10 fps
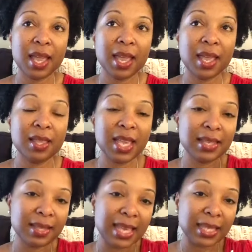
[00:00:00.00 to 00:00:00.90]

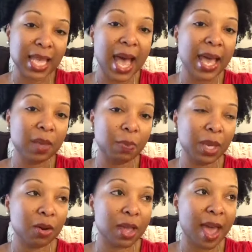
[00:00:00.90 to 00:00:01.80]
it's that time
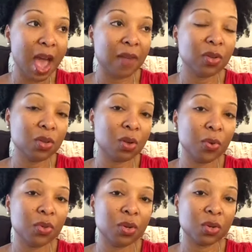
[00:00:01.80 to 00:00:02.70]
period after you
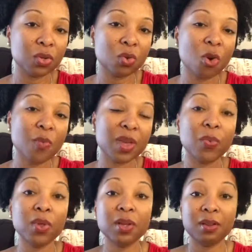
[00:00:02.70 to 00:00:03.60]
go through your storm
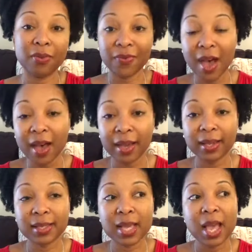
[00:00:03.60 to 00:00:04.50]
that really
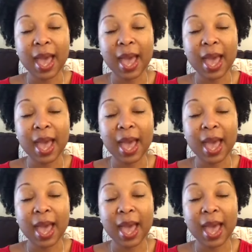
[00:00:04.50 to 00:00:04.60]
defines